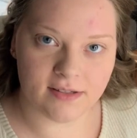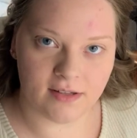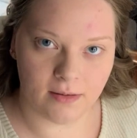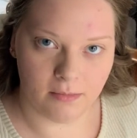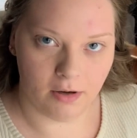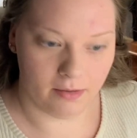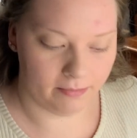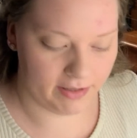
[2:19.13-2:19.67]

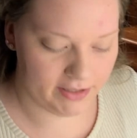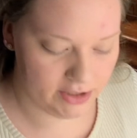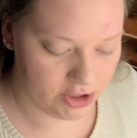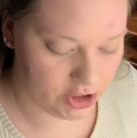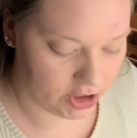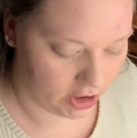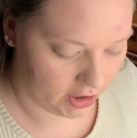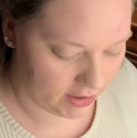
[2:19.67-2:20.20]
some on my
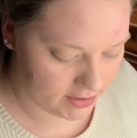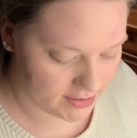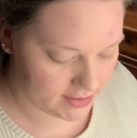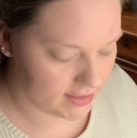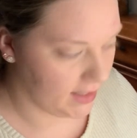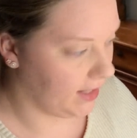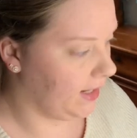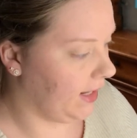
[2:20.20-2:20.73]
shirt
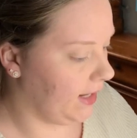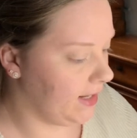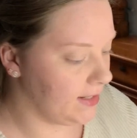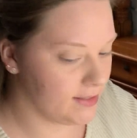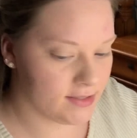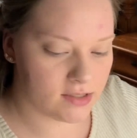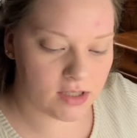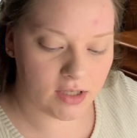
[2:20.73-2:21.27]

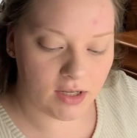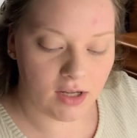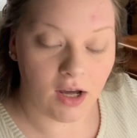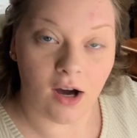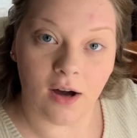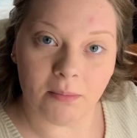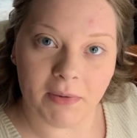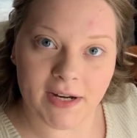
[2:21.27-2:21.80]
and
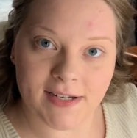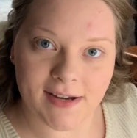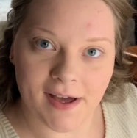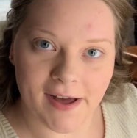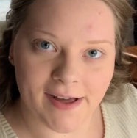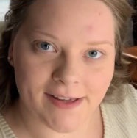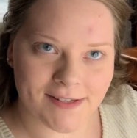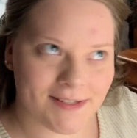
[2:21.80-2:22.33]
on my
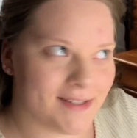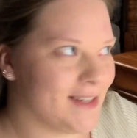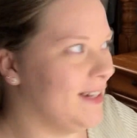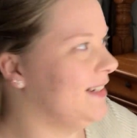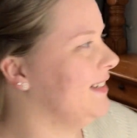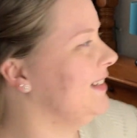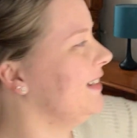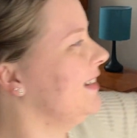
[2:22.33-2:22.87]
desk.
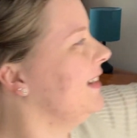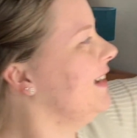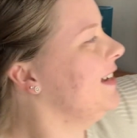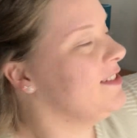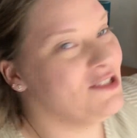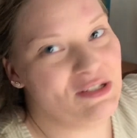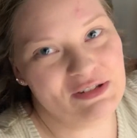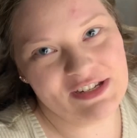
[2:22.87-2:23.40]

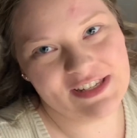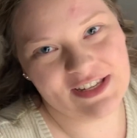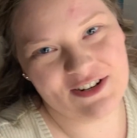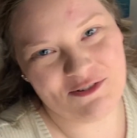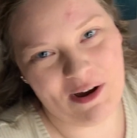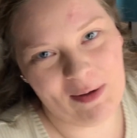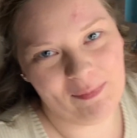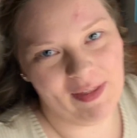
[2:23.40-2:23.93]
So I'm just gonna
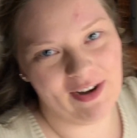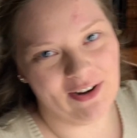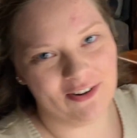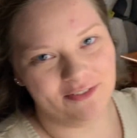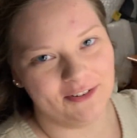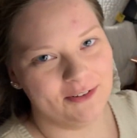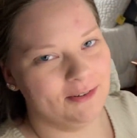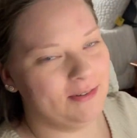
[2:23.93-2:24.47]
wipe that off real